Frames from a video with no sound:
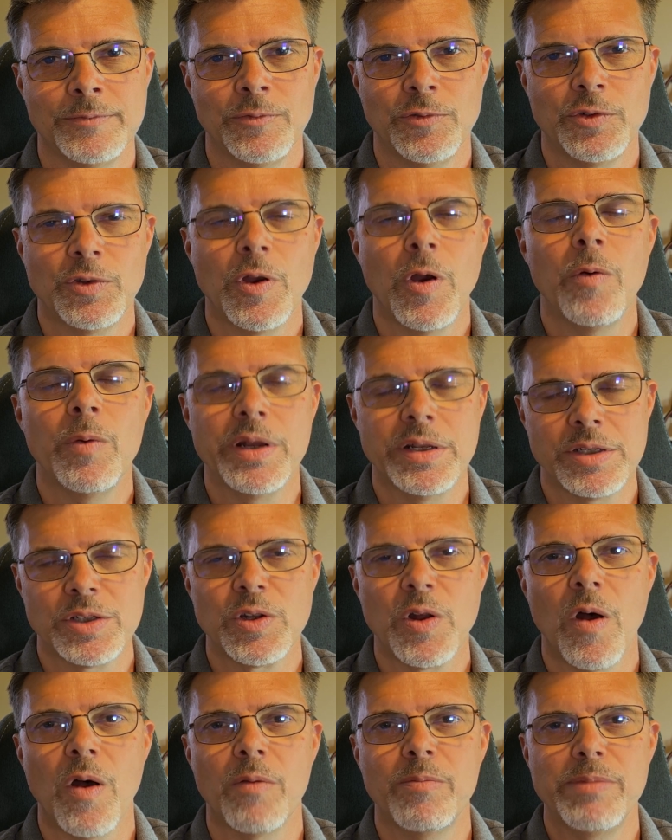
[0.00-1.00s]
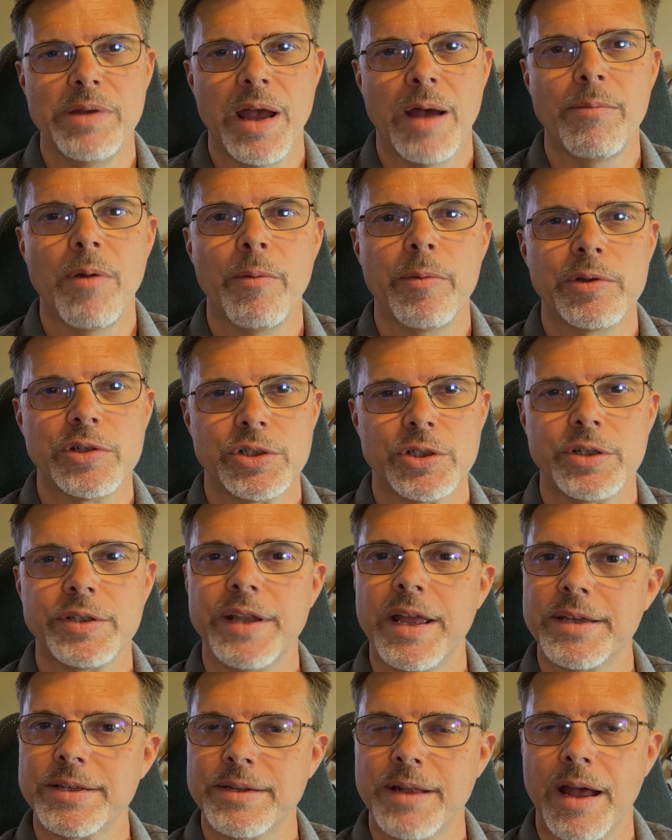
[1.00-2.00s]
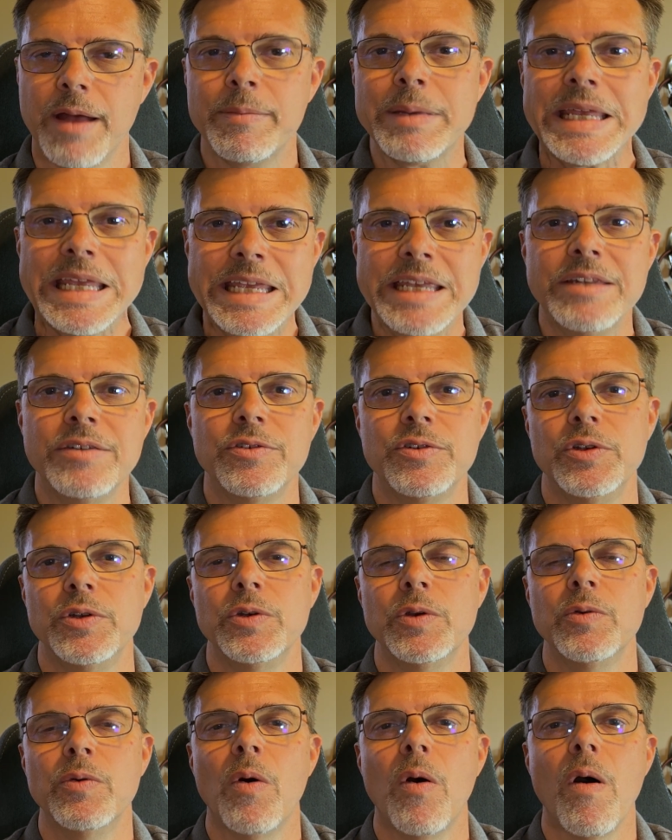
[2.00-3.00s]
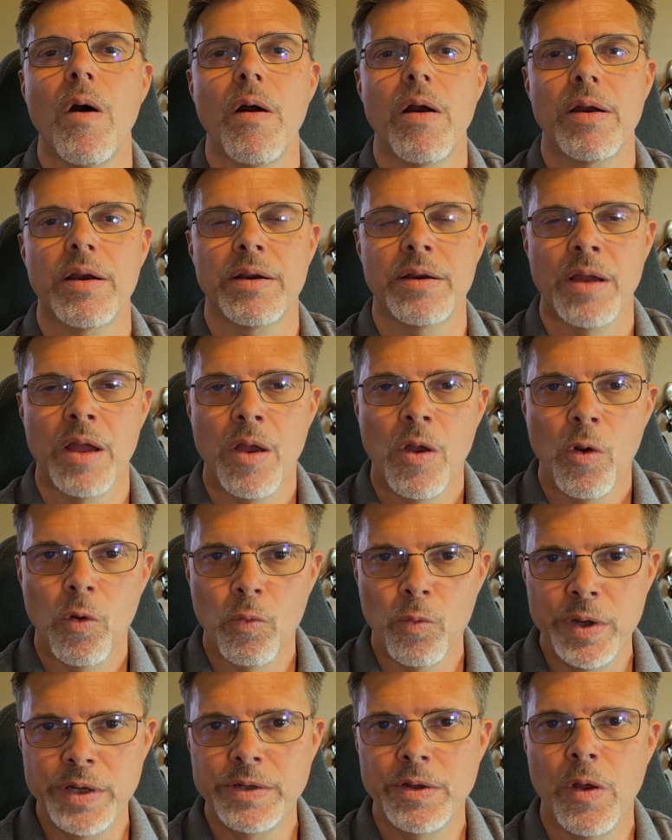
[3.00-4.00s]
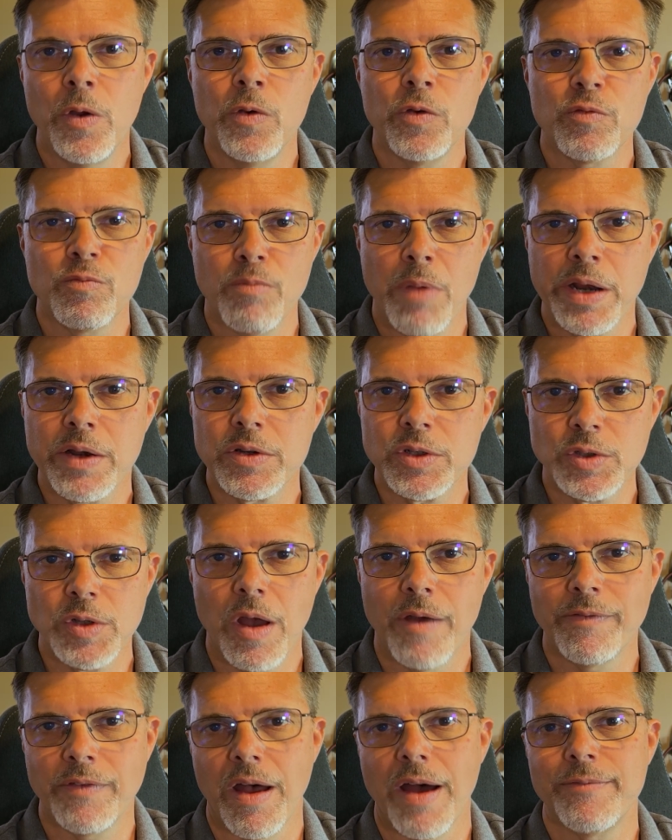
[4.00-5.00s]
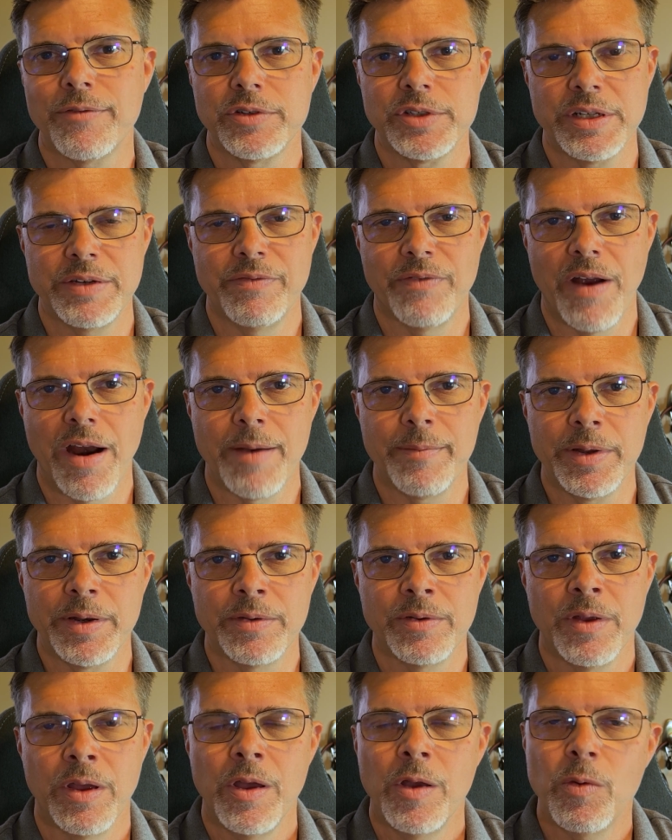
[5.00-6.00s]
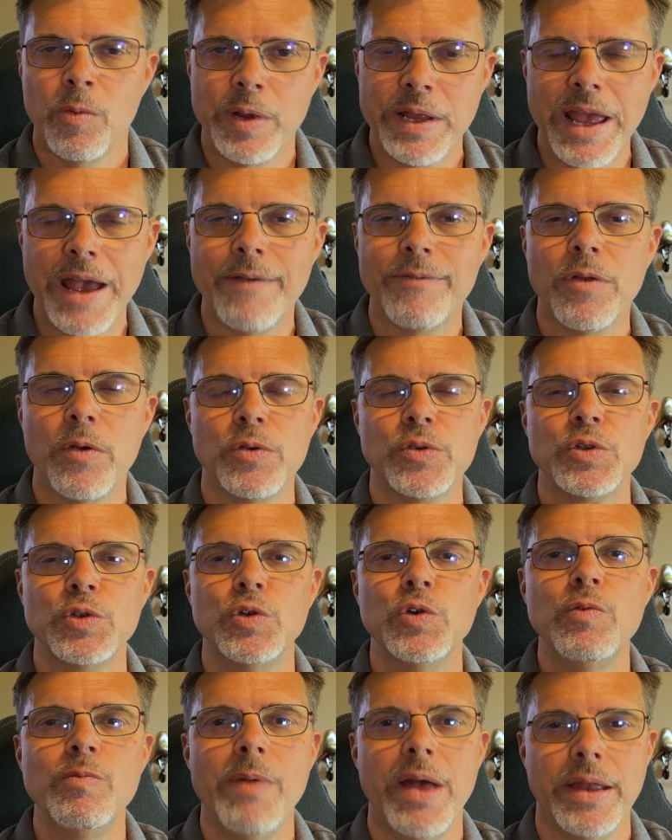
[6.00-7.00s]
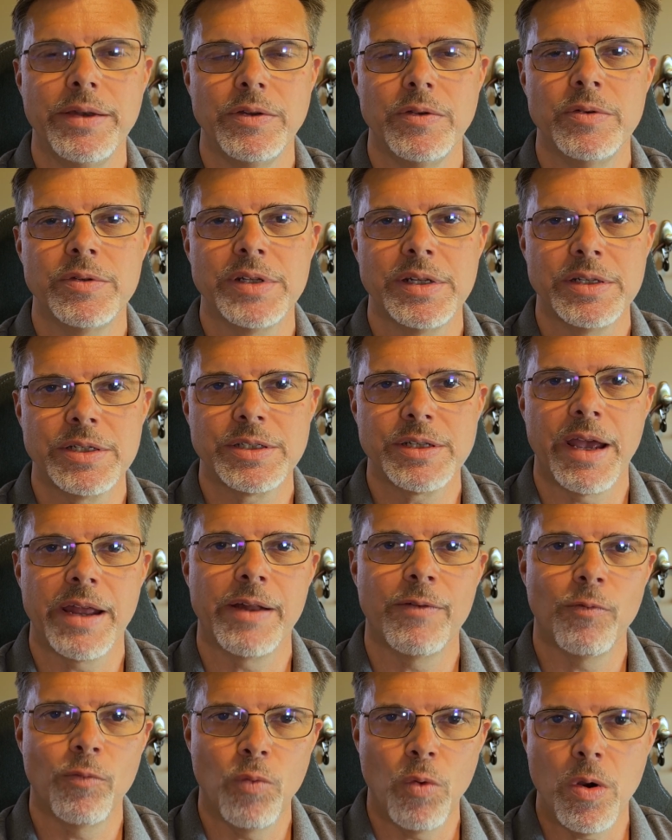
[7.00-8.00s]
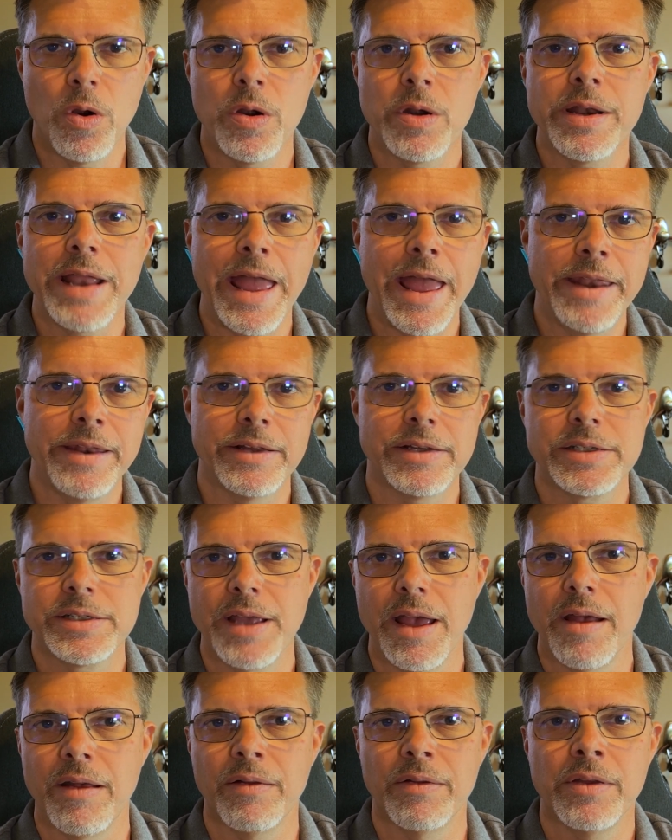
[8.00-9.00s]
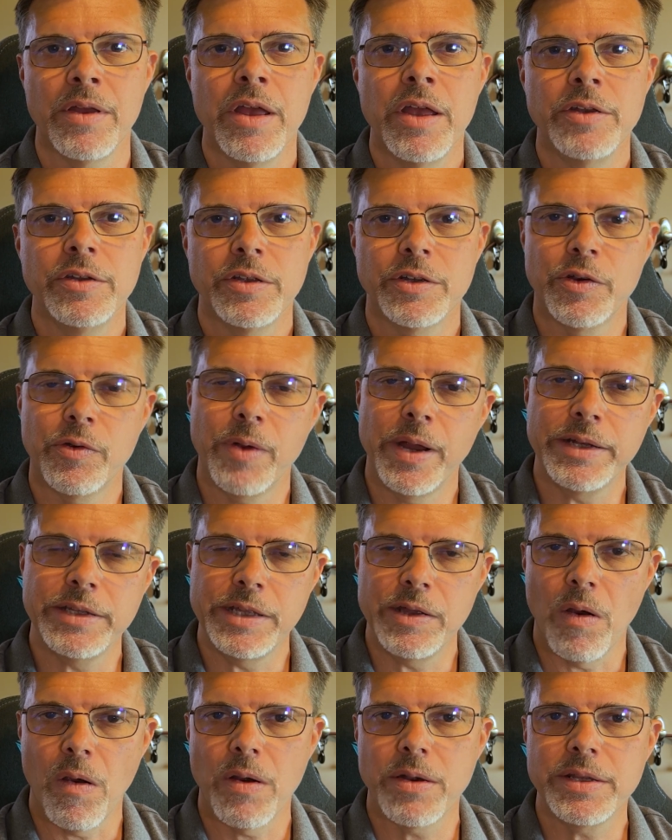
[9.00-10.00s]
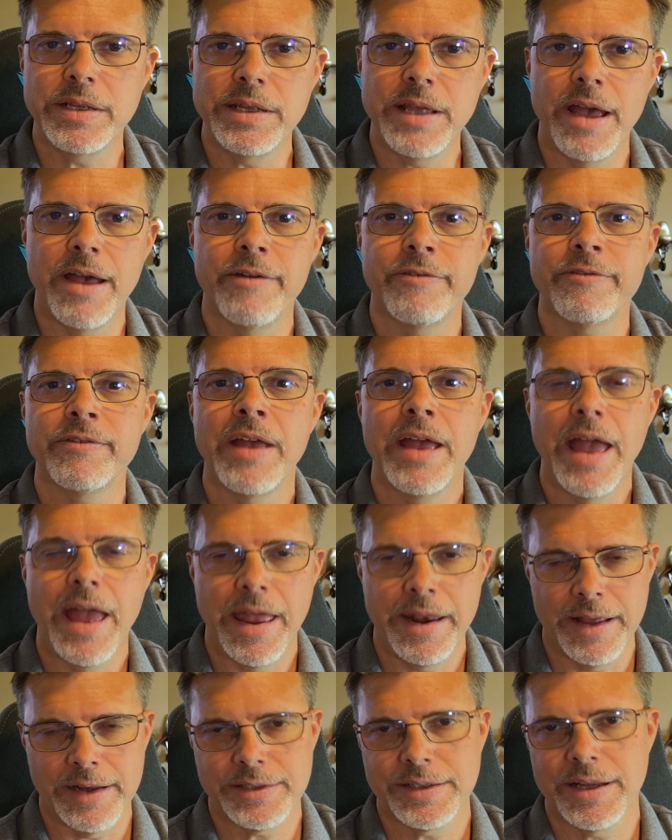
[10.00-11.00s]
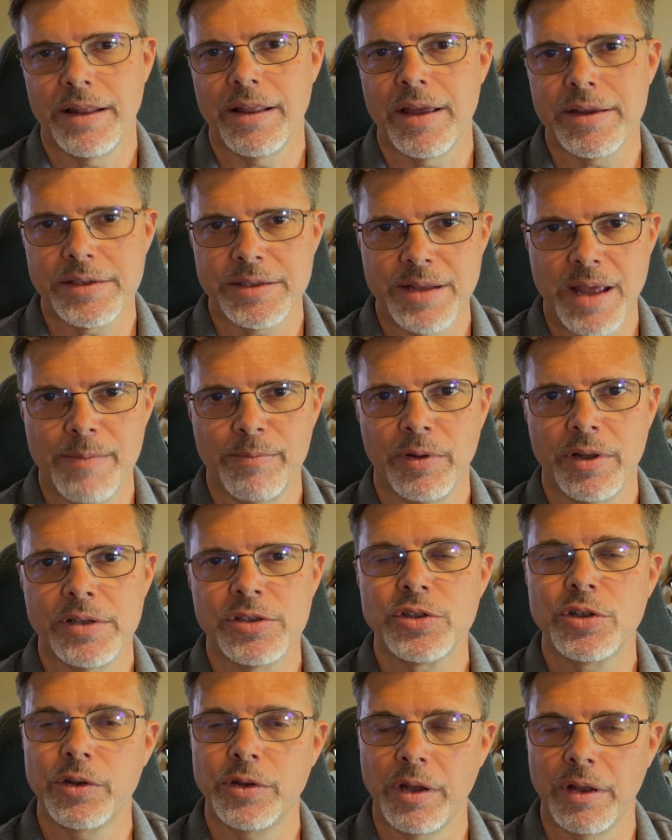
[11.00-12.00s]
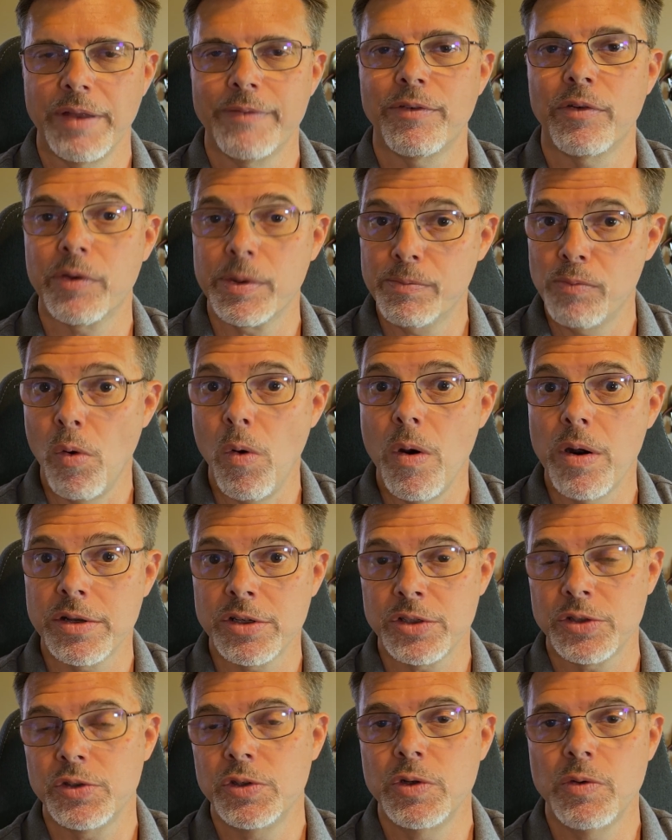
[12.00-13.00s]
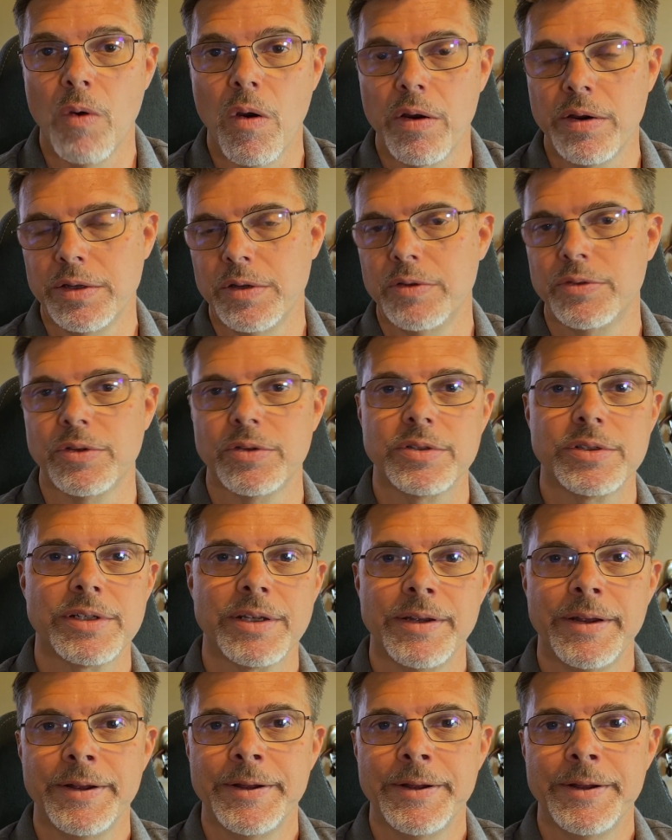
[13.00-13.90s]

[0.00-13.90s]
So we install B I Publisher Desktop into our Windows Microsoft Office environment. We have those new menus inside of Word and Excel to create the R T F and X L S templates to deliver reports to our users.